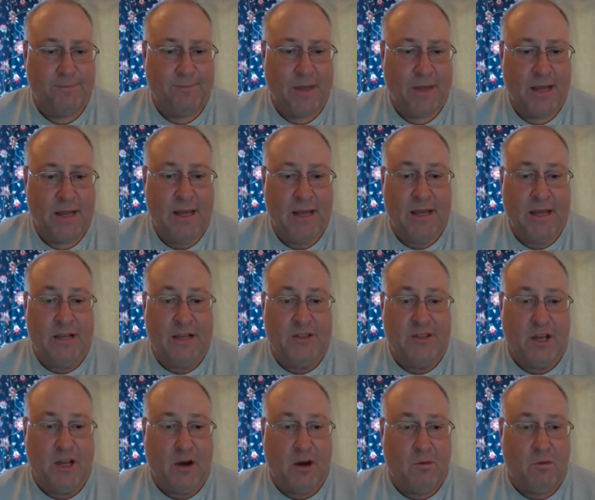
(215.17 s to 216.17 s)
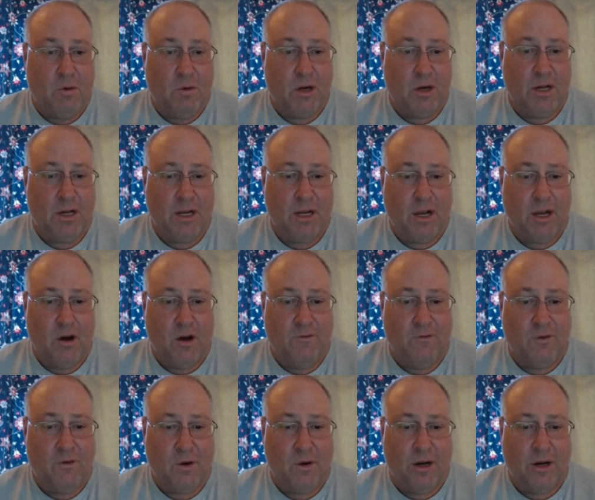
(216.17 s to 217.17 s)
So we're gonna go for it
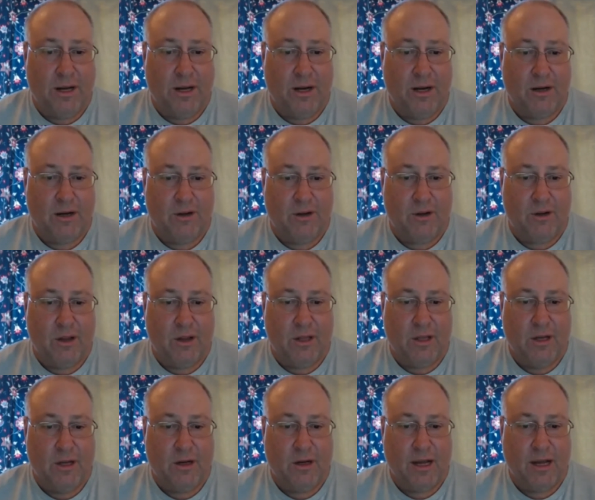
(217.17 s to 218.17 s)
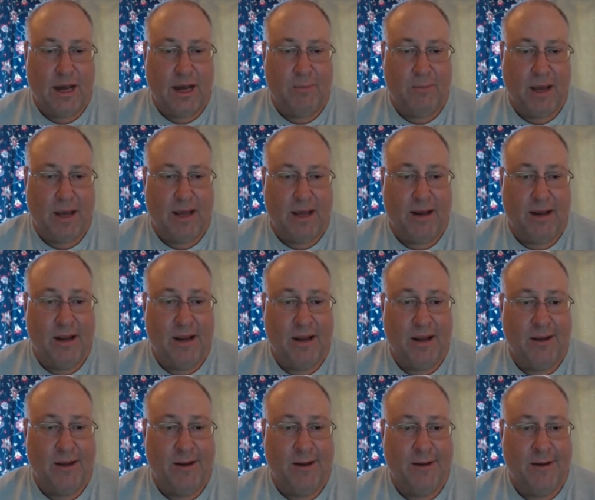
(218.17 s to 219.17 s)
here and do a little combat. New
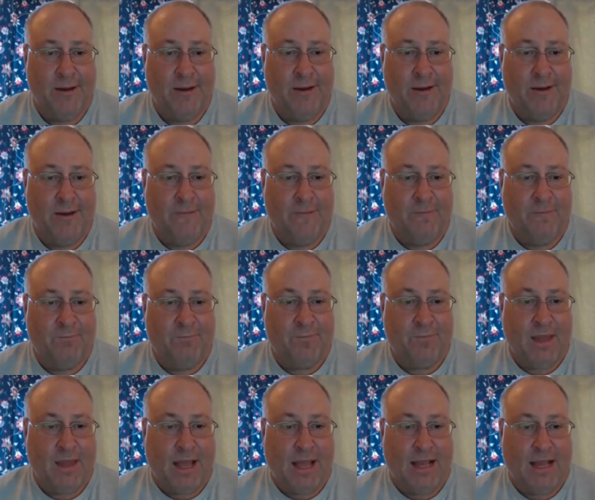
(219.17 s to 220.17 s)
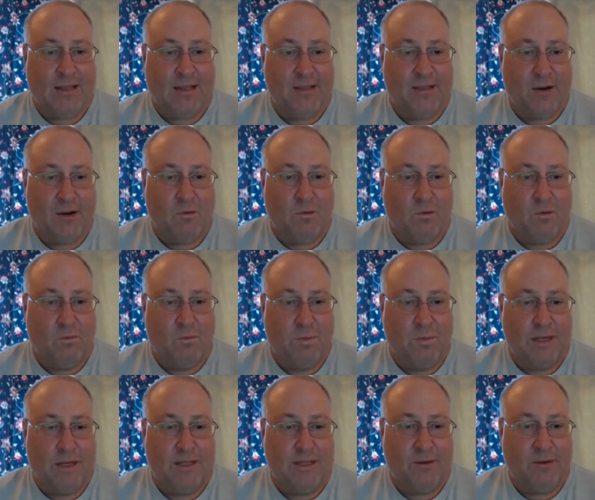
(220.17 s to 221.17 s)
combat. As they're busy
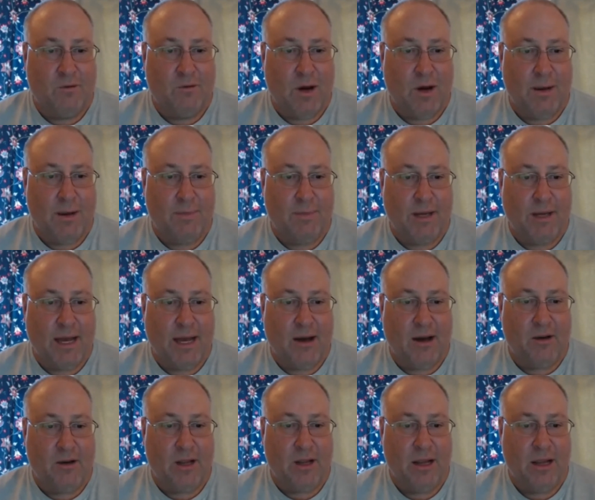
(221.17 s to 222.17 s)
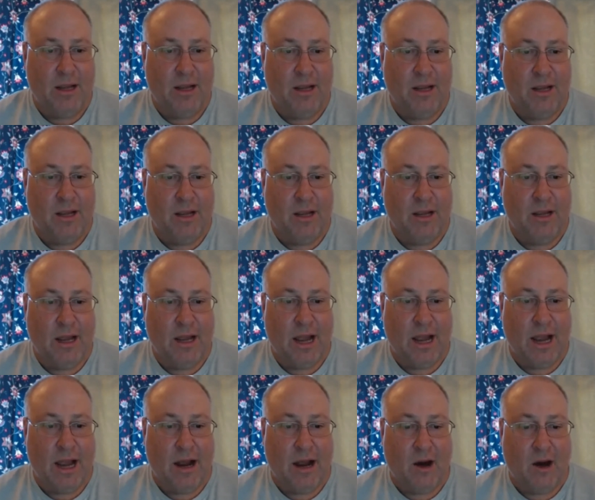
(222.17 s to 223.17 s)
wiping out uh,
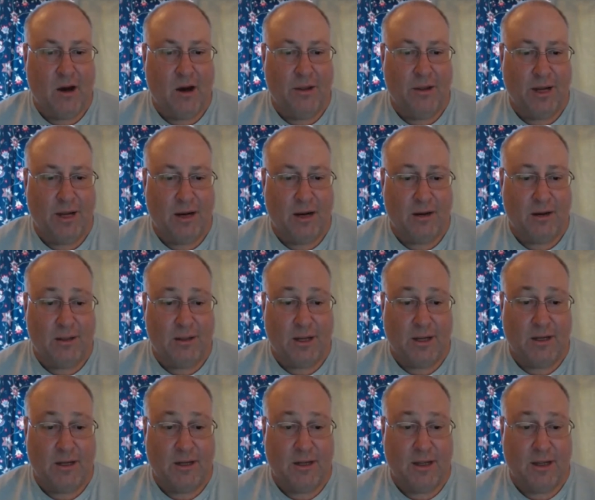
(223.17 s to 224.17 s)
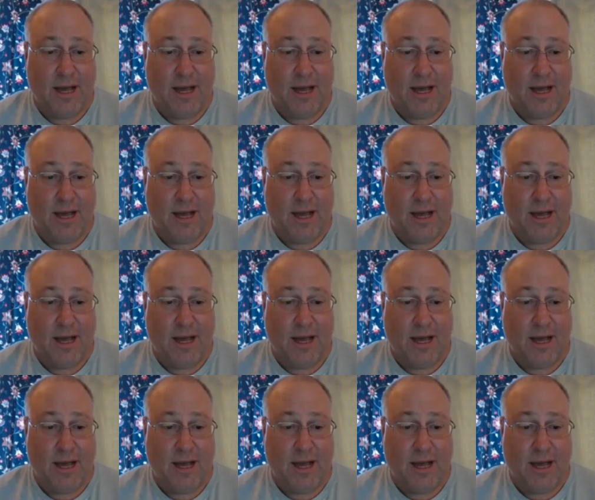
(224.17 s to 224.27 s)
all the errors, and there's a lot.